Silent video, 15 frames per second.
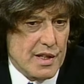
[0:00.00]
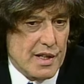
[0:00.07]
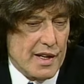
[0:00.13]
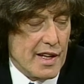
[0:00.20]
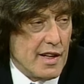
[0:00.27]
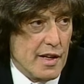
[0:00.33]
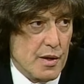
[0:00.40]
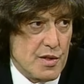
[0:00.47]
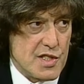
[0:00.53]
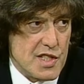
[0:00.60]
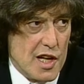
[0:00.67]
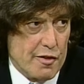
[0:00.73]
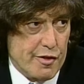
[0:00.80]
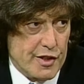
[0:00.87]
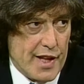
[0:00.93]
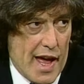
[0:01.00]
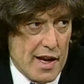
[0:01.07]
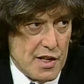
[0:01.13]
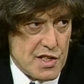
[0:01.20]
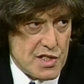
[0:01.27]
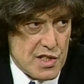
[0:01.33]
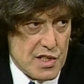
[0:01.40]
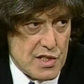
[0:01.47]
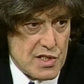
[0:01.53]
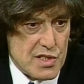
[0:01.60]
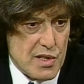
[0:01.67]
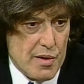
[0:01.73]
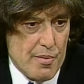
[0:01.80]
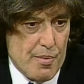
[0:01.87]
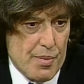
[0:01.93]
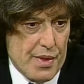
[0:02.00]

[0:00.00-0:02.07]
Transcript: uh, let alone self-analysis.